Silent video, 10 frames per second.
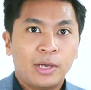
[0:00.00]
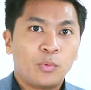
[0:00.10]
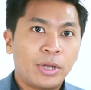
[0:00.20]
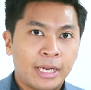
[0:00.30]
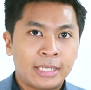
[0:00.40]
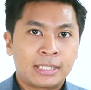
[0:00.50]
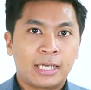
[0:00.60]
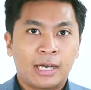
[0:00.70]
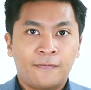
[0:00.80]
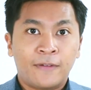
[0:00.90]
We did his
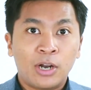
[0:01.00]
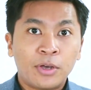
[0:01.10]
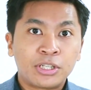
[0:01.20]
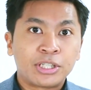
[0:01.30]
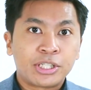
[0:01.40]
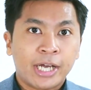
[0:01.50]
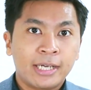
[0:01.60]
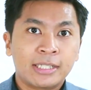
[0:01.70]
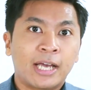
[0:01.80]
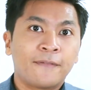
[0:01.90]
valuation
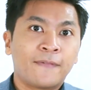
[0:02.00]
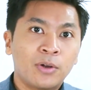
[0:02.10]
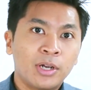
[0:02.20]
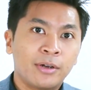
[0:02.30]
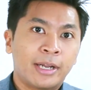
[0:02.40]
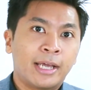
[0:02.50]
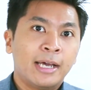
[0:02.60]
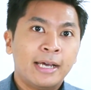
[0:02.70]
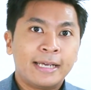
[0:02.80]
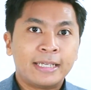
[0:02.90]
checks and found out that
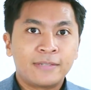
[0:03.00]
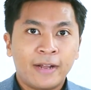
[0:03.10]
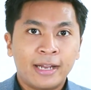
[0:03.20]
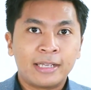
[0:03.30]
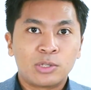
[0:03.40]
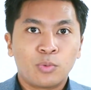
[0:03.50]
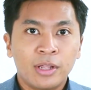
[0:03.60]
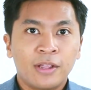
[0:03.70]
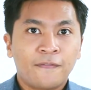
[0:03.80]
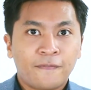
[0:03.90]
his flat is
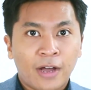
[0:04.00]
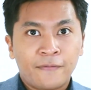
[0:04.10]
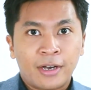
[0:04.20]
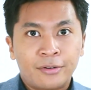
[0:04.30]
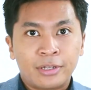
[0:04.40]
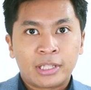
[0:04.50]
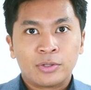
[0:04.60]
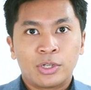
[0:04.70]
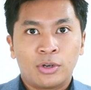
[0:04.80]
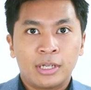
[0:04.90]
worth
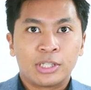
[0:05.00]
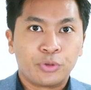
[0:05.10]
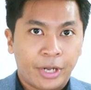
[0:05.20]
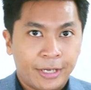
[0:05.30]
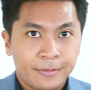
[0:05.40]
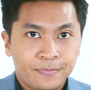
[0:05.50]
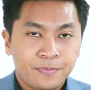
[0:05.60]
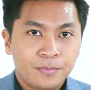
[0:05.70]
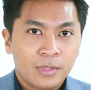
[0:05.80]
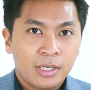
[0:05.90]
$500,000 today.
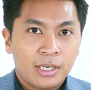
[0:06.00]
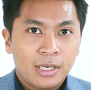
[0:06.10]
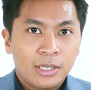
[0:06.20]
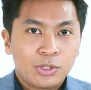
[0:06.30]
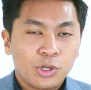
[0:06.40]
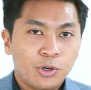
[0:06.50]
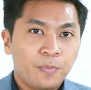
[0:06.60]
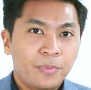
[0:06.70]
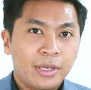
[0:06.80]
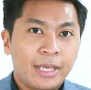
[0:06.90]

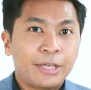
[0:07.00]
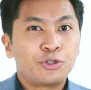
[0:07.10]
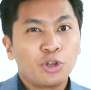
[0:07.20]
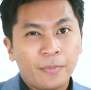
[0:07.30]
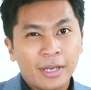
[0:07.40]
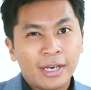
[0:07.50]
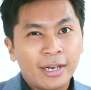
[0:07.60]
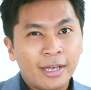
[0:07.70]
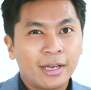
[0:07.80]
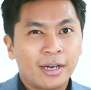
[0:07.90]
So he should be
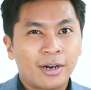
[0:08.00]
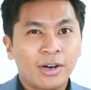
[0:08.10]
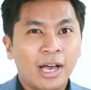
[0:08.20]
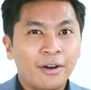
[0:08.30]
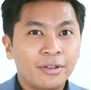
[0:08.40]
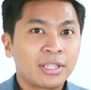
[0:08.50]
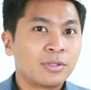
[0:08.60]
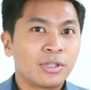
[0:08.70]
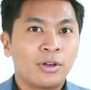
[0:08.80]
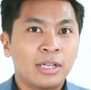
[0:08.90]
earning around
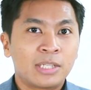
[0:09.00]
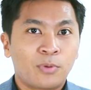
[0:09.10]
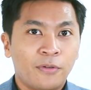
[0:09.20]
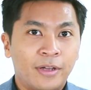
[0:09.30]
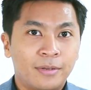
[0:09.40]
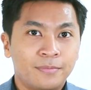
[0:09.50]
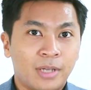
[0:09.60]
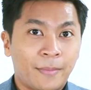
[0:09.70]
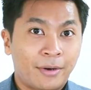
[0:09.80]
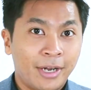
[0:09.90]
$100,000 profit,
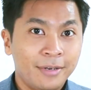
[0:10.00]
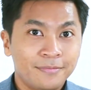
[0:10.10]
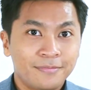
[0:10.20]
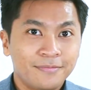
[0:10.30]
am I right?